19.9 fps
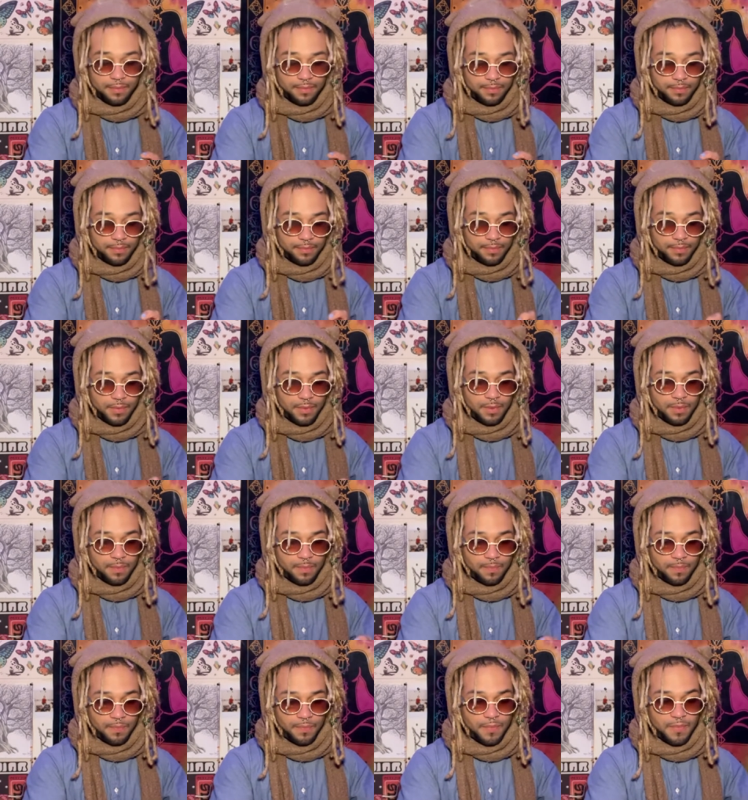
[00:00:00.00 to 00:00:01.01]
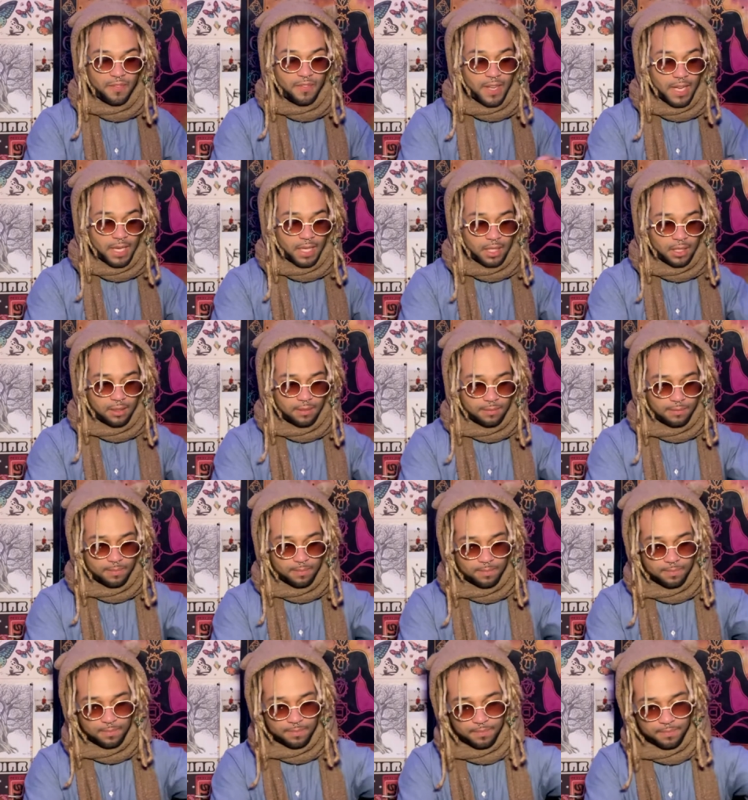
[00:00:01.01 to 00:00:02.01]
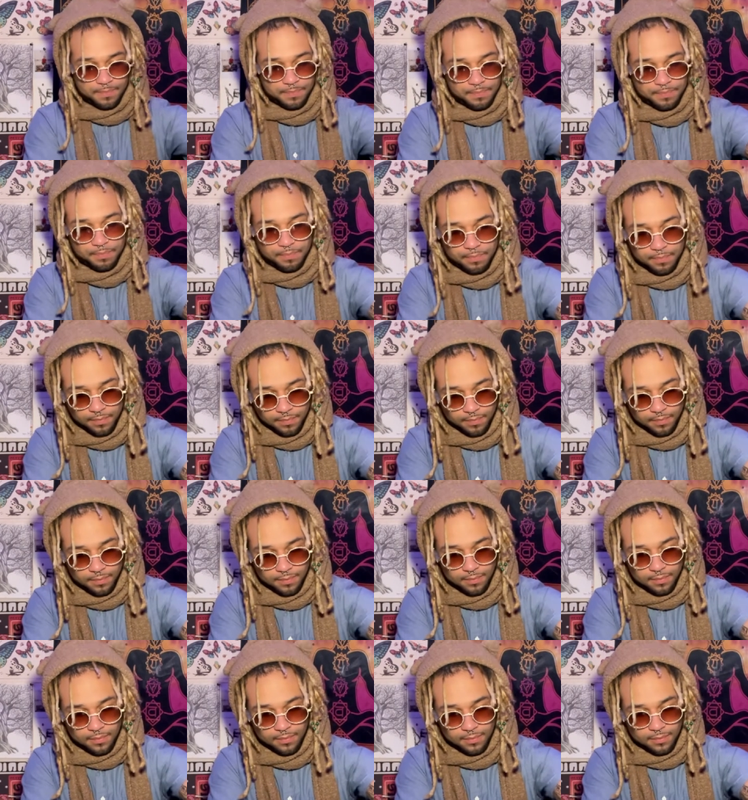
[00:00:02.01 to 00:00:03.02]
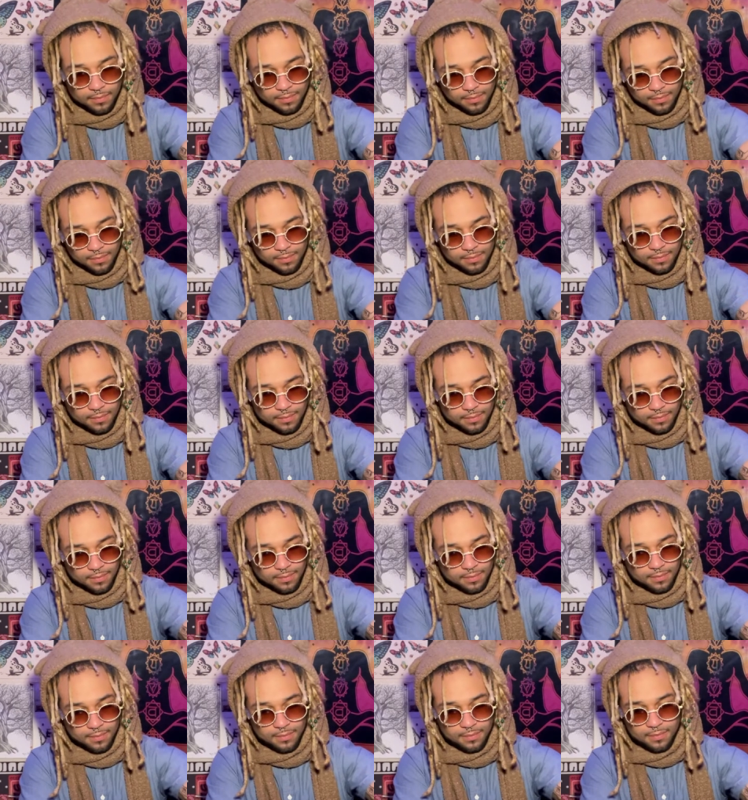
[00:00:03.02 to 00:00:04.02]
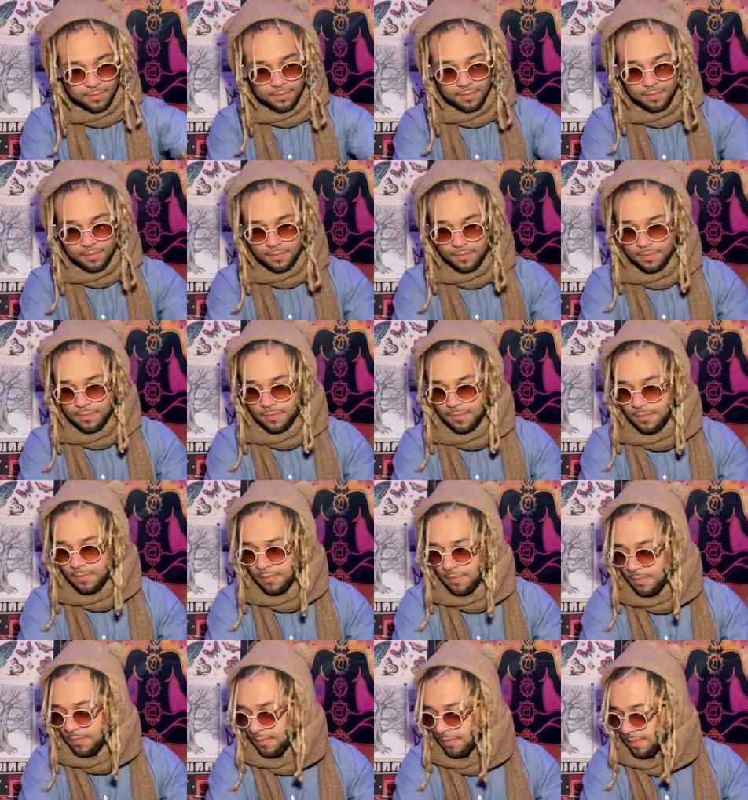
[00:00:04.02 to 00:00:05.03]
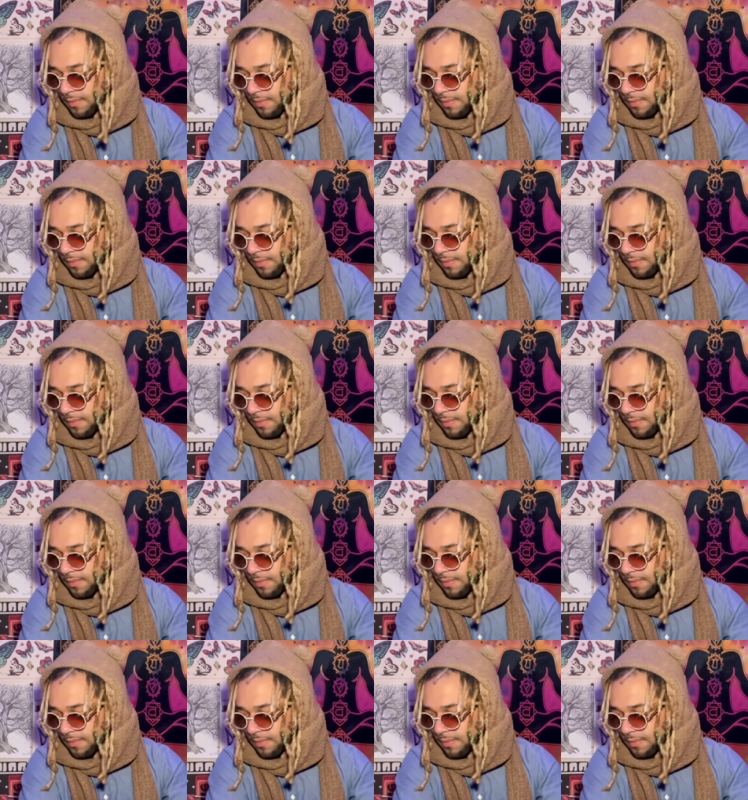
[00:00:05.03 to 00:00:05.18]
(no one is talking)